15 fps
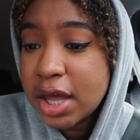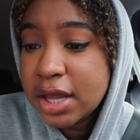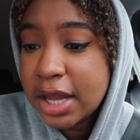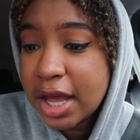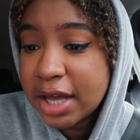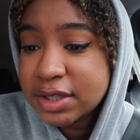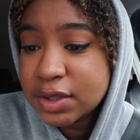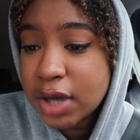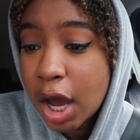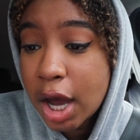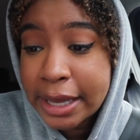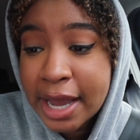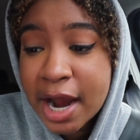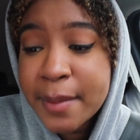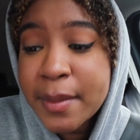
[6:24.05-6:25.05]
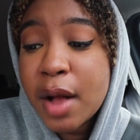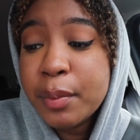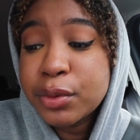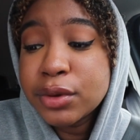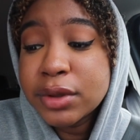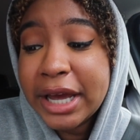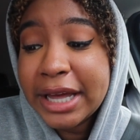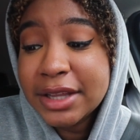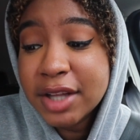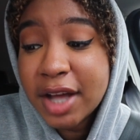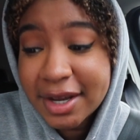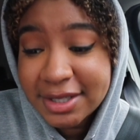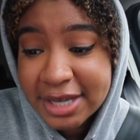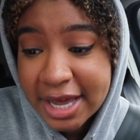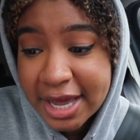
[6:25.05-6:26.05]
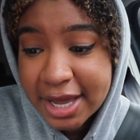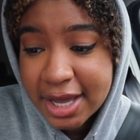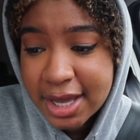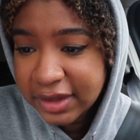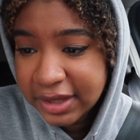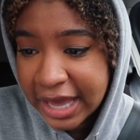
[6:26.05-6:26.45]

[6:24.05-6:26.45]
Next, caramel brulee latte,